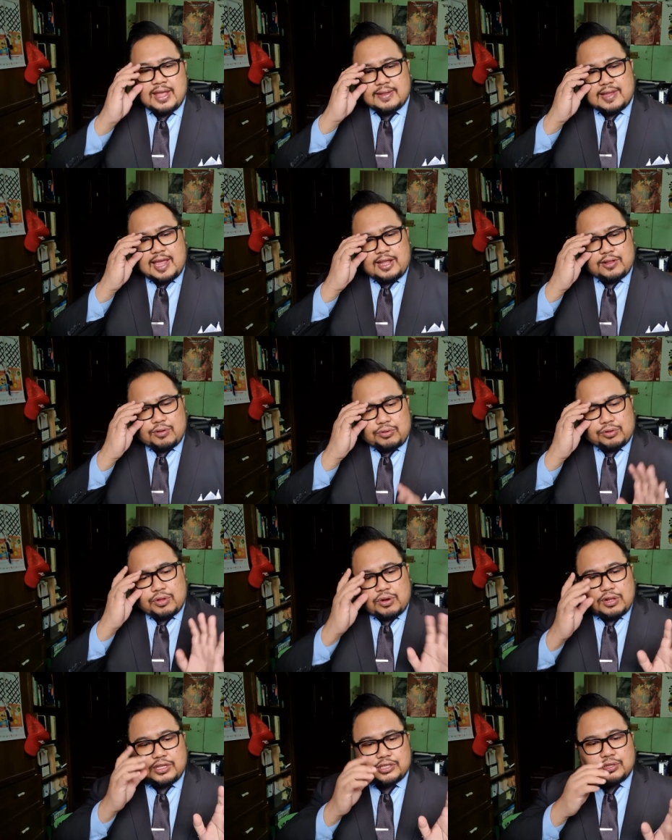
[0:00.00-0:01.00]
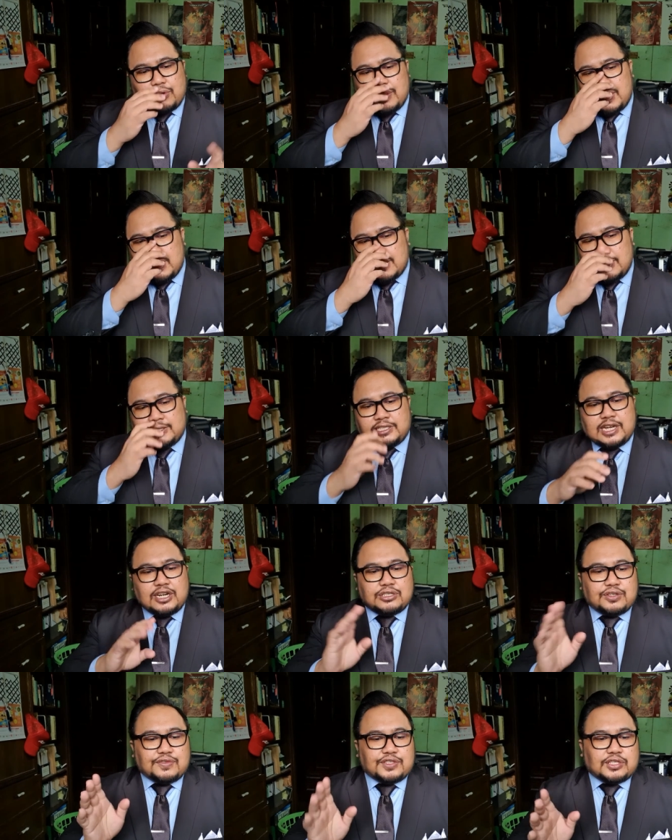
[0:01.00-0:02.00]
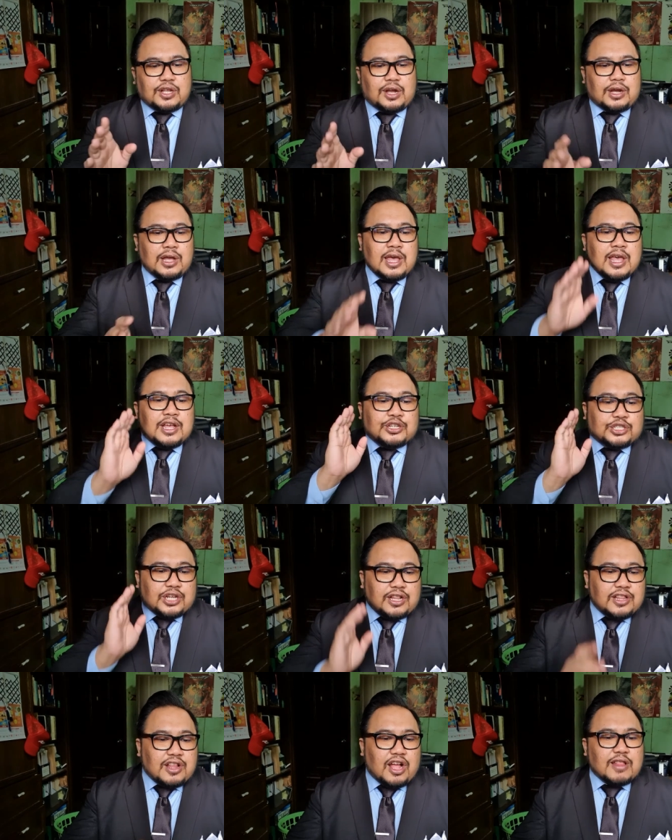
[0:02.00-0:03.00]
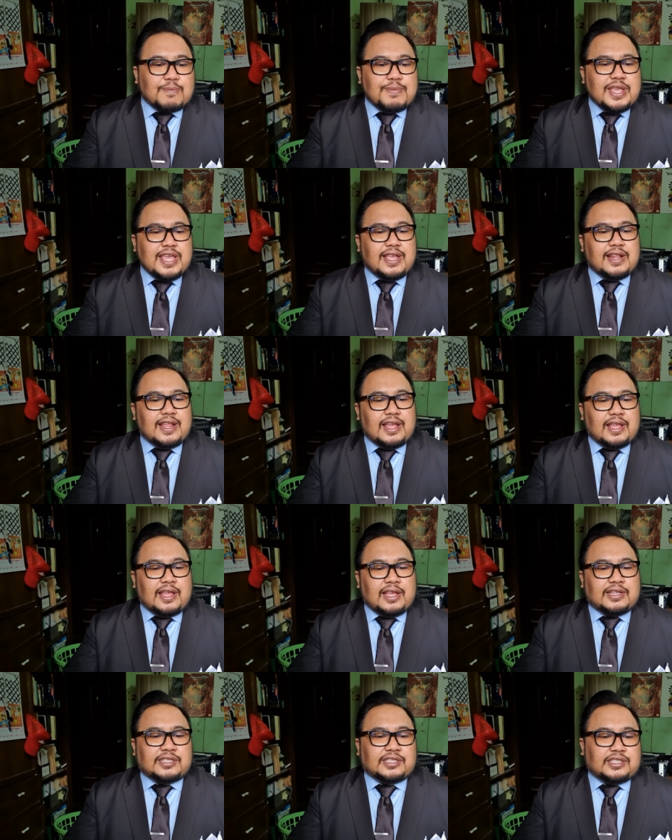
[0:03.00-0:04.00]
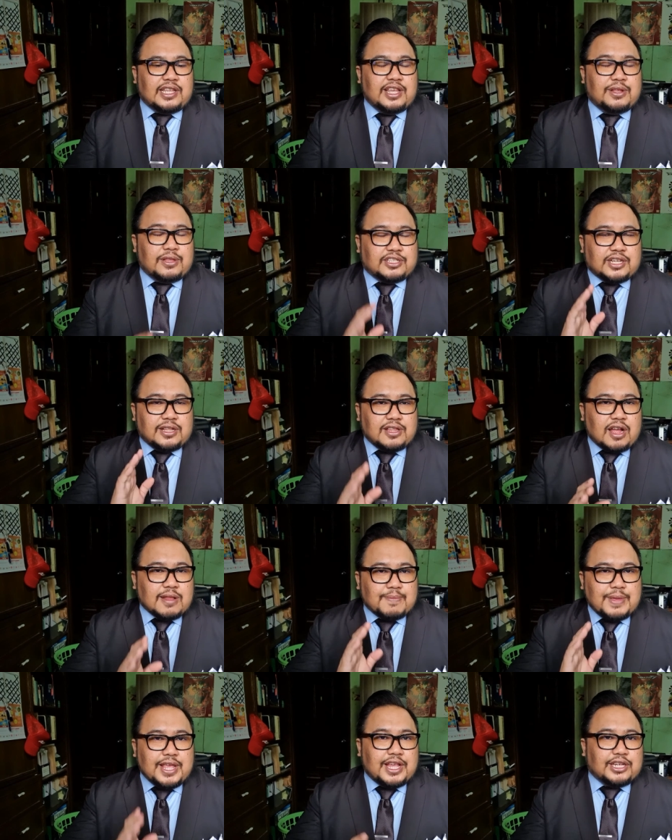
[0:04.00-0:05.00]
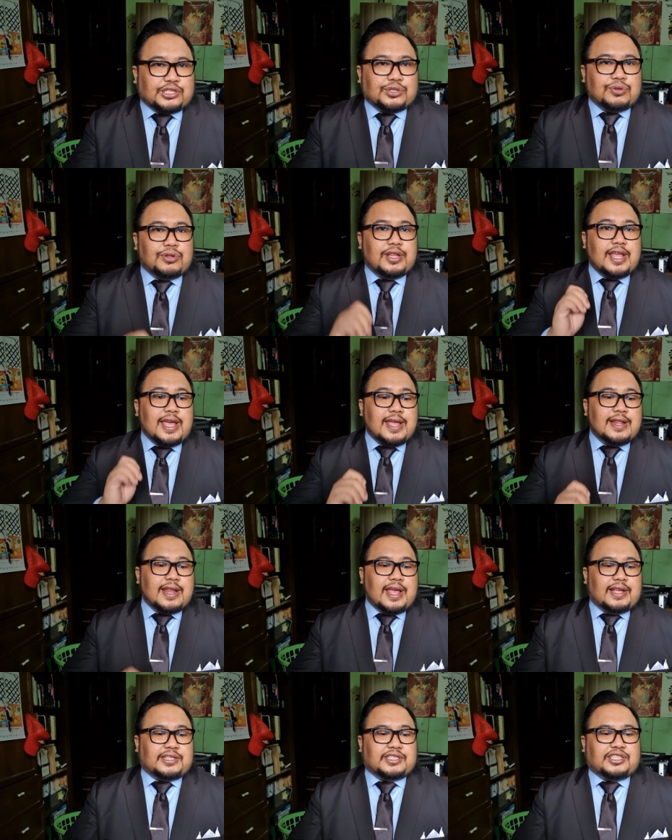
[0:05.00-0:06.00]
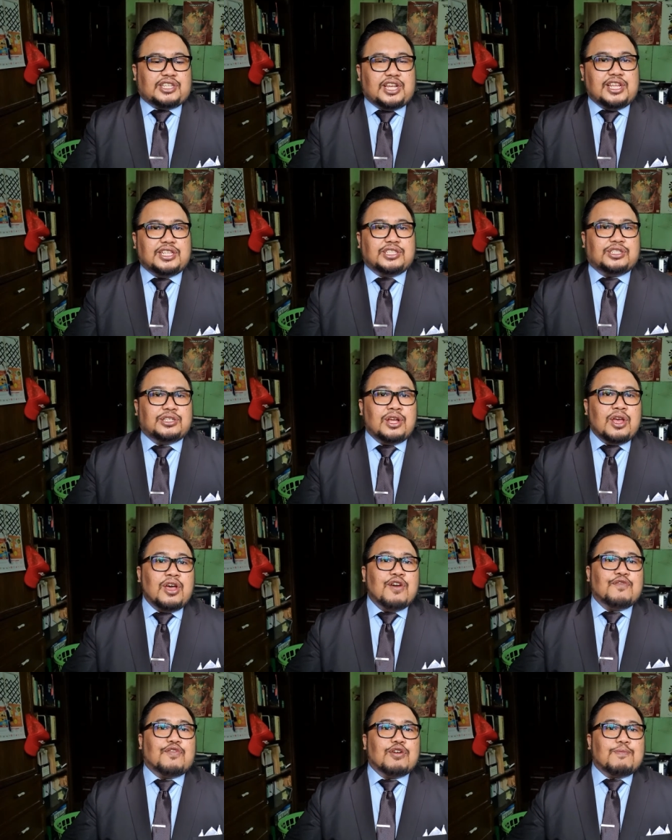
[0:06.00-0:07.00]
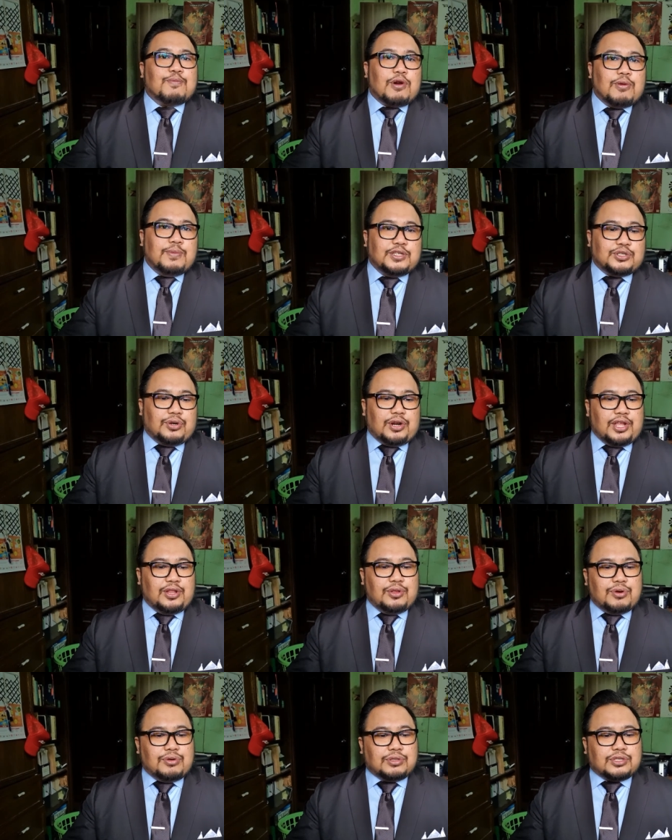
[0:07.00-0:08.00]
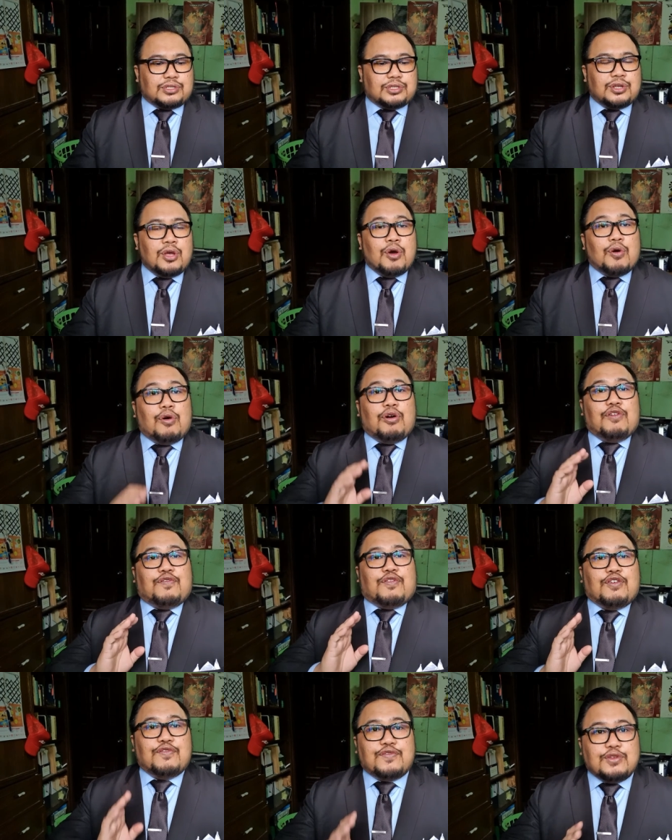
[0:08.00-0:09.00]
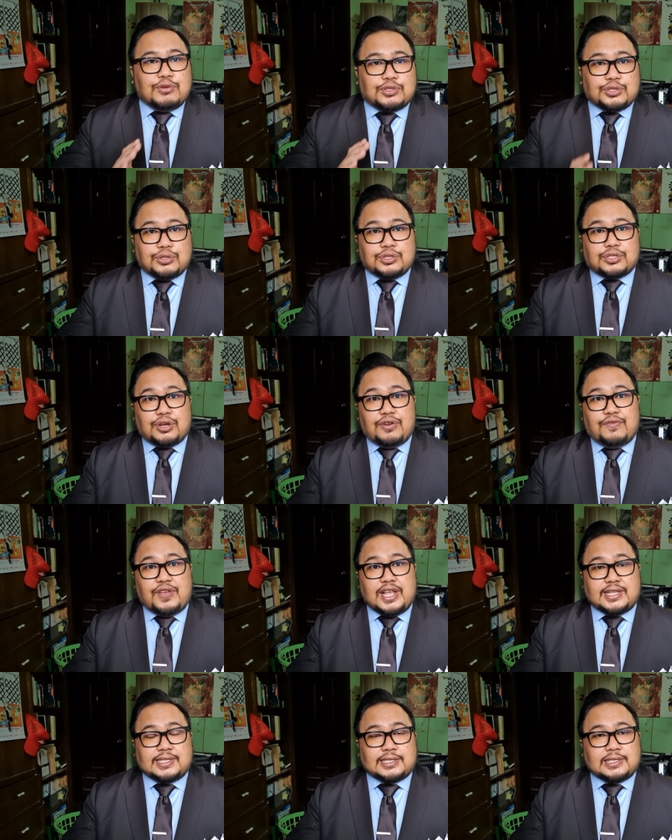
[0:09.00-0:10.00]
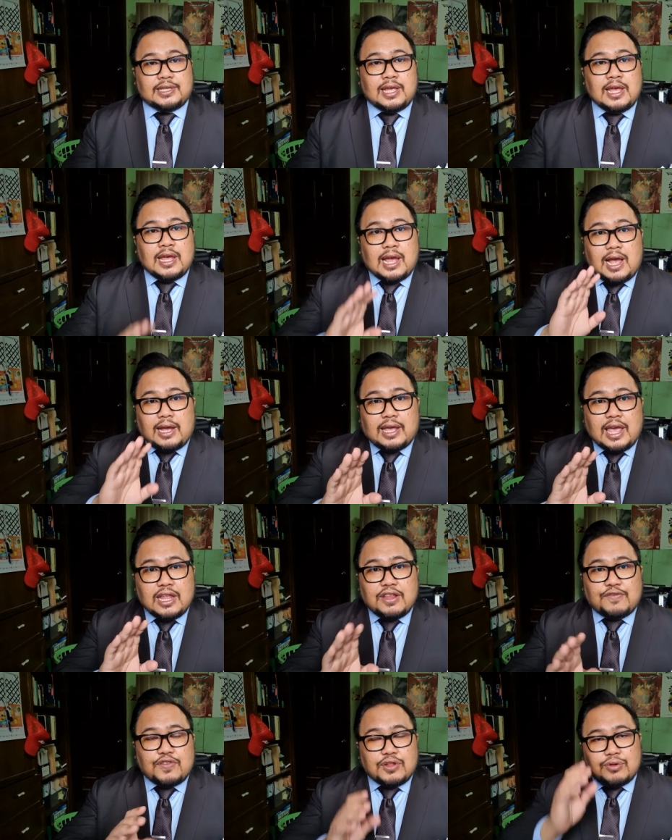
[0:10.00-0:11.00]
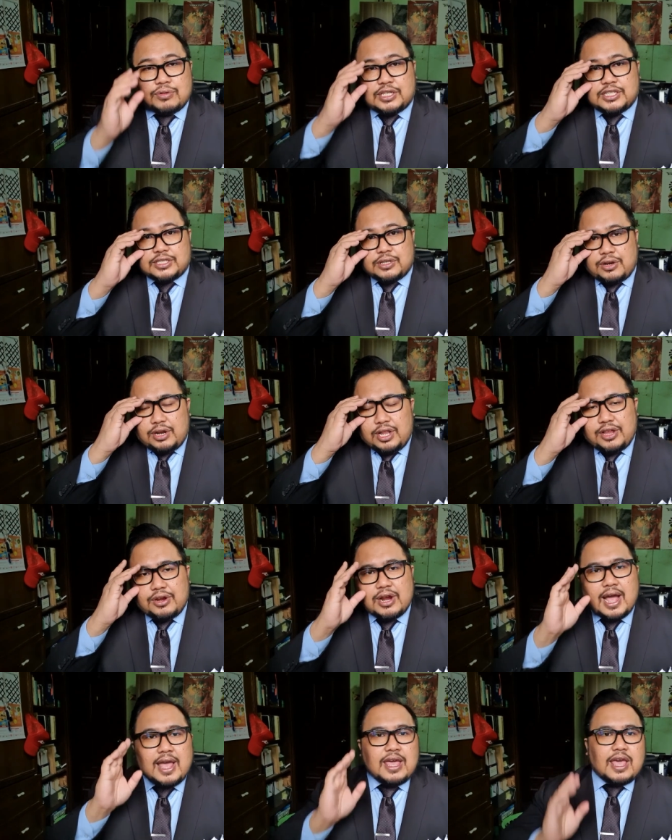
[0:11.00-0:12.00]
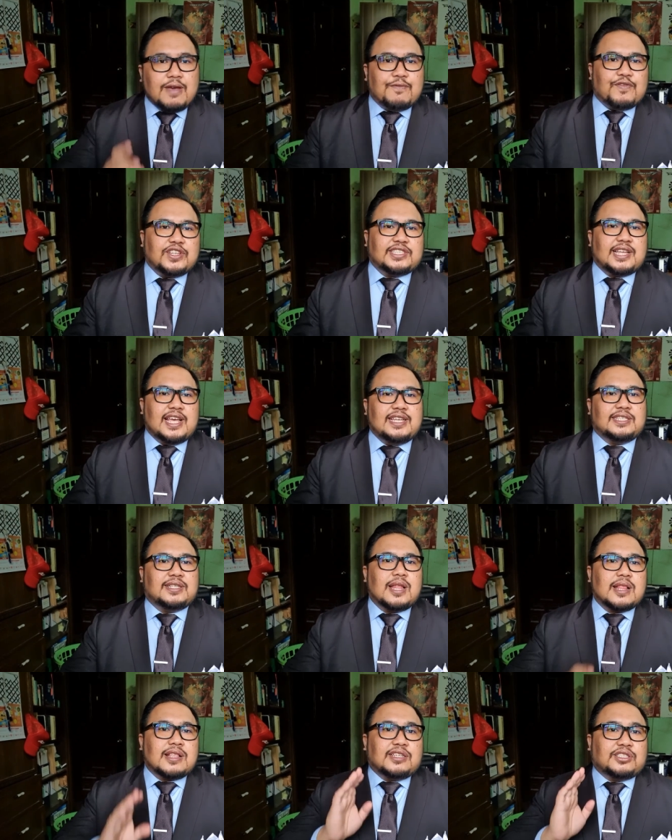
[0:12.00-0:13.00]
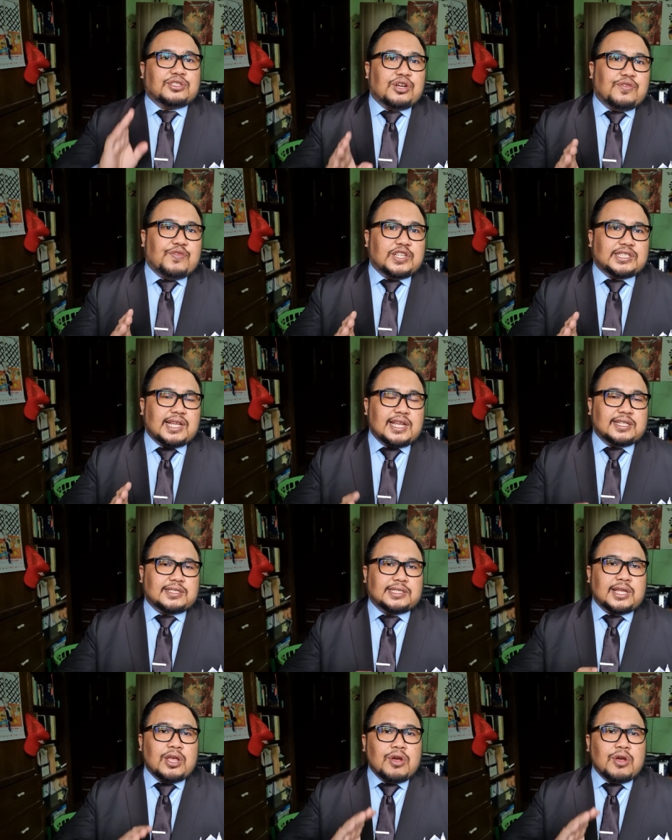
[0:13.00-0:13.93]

Take note also that the shares of stock shall not be issued in exchange for promissory notes or for future service. Again, if you noticed earlier, I emphasized that the services